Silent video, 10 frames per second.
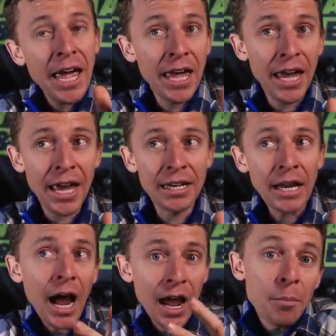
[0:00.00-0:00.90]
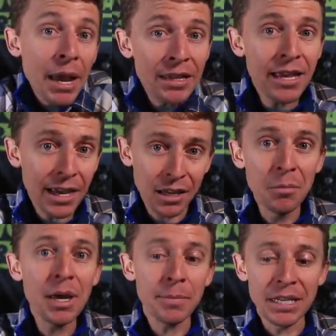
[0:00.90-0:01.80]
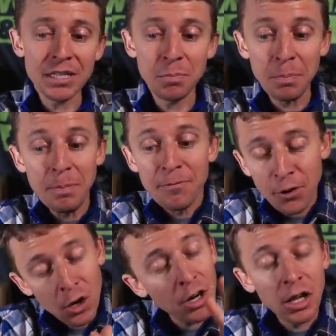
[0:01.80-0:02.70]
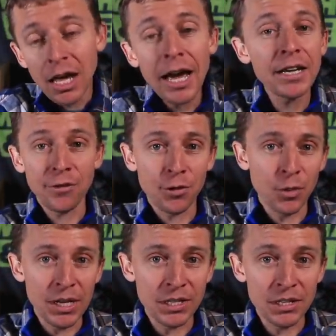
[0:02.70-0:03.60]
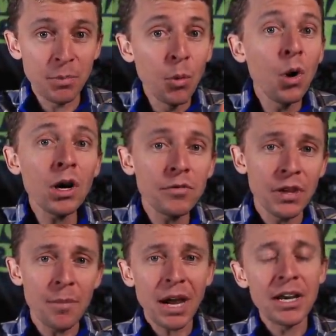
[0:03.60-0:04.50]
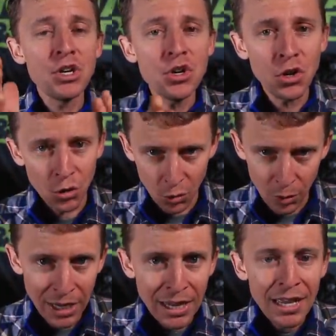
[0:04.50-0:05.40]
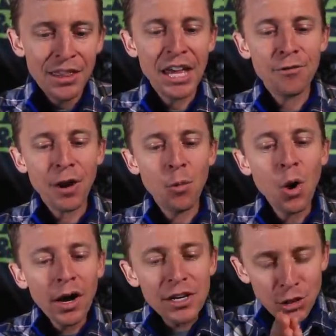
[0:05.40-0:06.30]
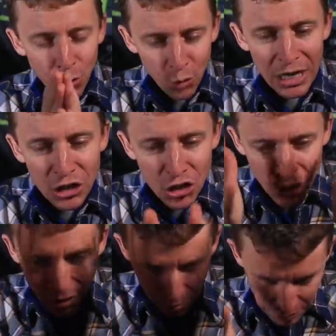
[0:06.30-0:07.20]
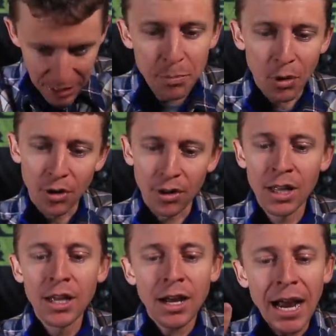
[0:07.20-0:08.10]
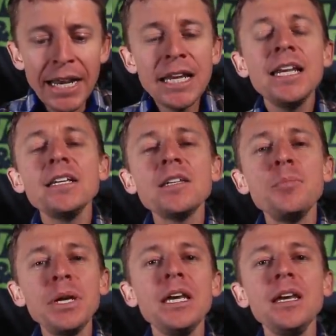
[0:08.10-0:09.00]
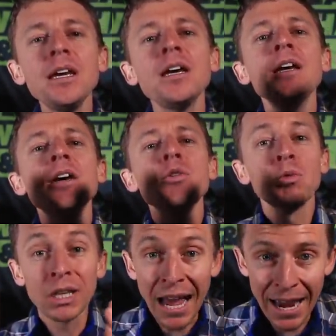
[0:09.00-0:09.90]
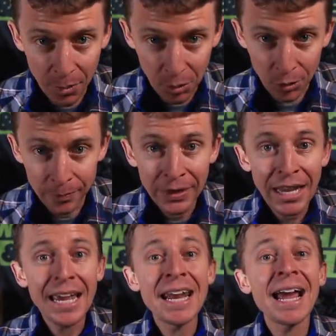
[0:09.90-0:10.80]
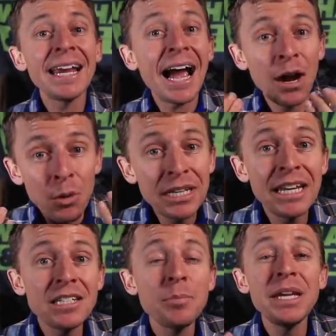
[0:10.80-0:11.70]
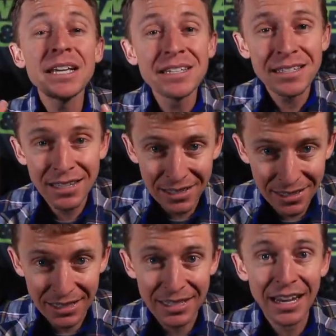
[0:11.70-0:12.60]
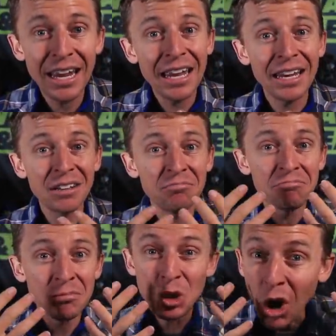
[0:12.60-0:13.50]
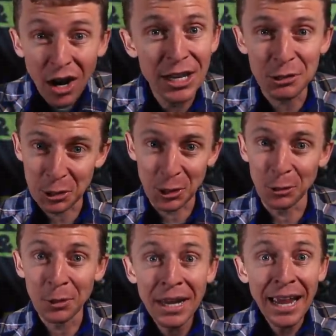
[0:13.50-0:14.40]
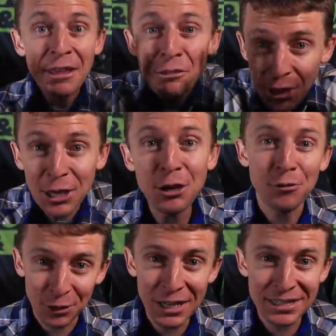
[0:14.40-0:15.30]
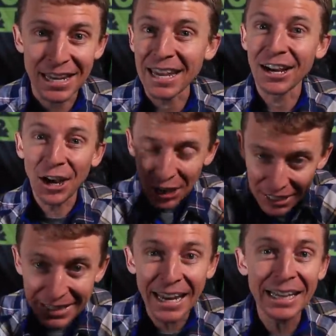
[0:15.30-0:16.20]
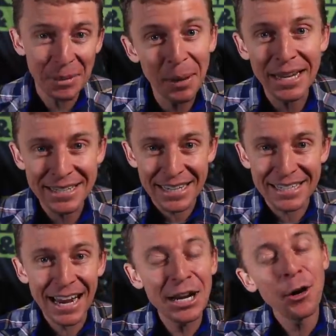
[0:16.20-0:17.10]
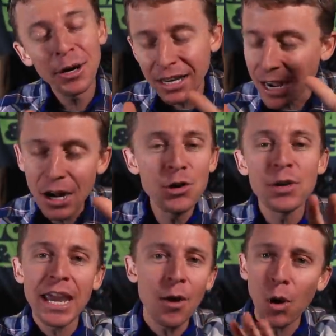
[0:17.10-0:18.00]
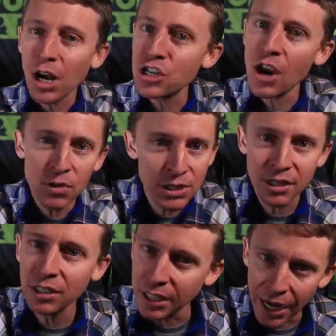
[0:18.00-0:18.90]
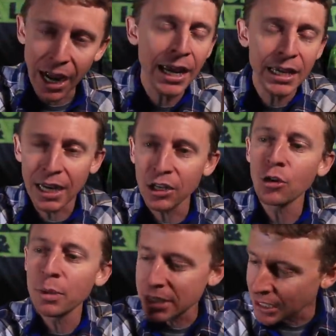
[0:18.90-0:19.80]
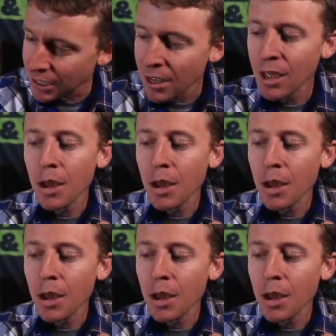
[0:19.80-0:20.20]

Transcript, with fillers: And I made that commitment for a lot of different reasons, but one of them I knew that if I wanted to reach people, I needed to be reliable and I, I would need to be consistent in talking to you. And thank you for listening on a daily basis. I know, I know you can't watch every single day. I get it, you're busy.